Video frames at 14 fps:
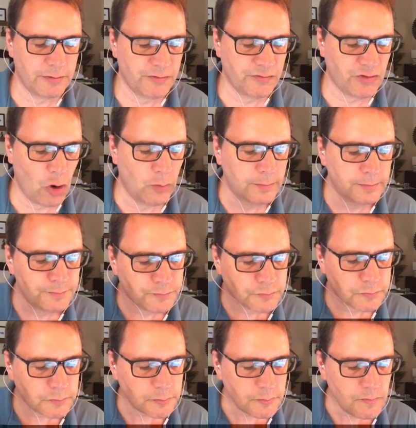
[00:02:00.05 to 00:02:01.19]
So
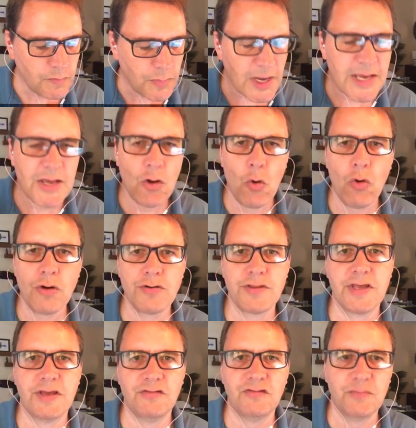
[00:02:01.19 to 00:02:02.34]
he ordered
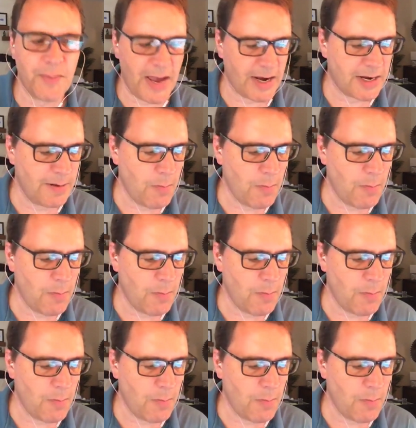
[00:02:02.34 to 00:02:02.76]
this back